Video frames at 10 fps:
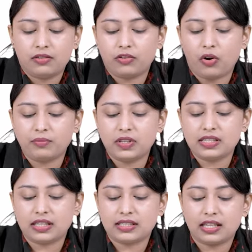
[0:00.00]
from the
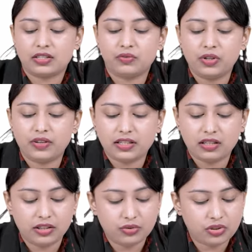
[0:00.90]
successful
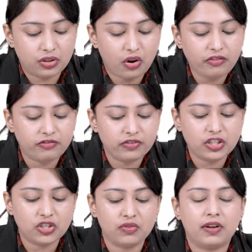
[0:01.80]
resolution of
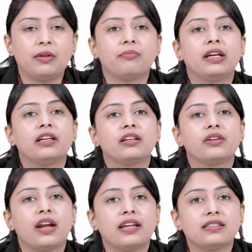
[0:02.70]
which developmental
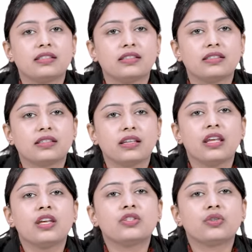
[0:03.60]
crisis?
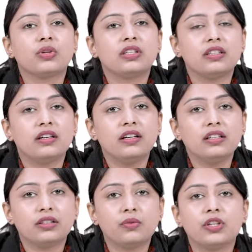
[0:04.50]
So here
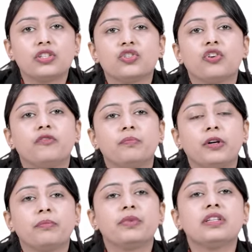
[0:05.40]
the virtue of
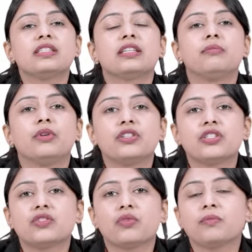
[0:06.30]
purpose
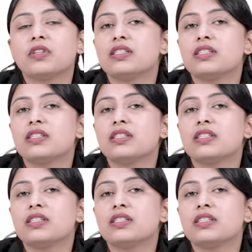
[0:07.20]
emerges from the